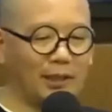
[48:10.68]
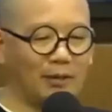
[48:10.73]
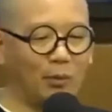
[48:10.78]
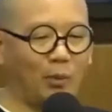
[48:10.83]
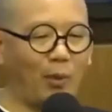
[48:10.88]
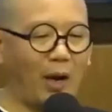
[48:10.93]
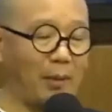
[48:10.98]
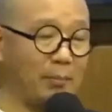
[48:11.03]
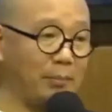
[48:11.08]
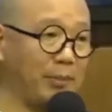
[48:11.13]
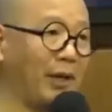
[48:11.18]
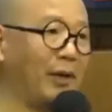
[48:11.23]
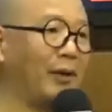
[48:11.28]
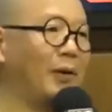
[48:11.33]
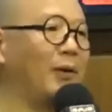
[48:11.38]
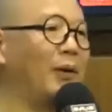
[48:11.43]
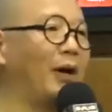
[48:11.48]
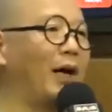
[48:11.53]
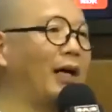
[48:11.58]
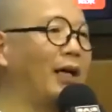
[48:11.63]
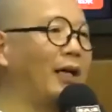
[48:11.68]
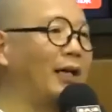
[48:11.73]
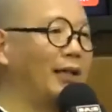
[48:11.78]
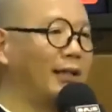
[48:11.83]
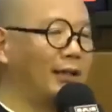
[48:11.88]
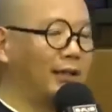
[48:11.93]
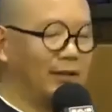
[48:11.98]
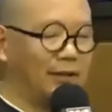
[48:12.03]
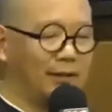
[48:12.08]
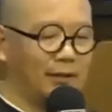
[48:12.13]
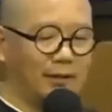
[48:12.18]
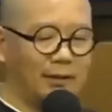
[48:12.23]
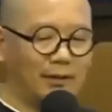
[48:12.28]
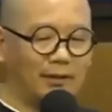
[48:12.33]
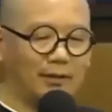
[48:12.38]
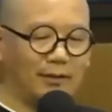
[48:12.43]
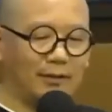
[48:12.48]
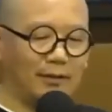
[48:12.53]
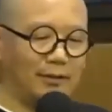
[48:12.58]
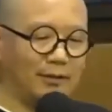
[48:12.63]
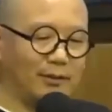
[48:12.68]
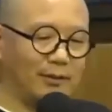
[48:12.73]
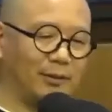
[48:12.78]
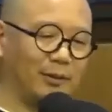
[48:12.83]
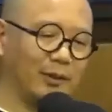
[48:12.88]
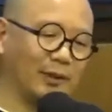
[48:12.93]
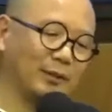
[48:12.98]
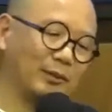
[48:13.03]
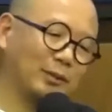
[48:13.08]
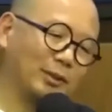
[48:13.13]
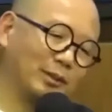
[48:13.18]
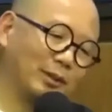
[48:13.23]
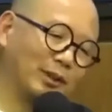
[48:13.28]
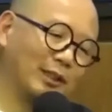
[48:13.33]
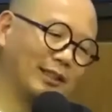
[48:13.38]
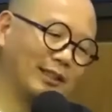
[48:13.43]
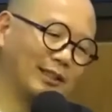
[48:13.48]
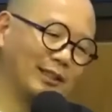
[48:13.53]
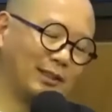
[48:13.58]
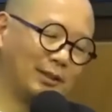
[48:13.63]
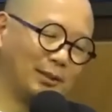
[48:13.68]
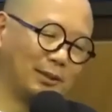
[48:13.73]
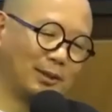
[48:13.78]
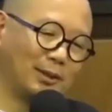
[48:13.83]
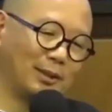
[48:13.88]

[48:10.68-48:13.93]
So the results of our job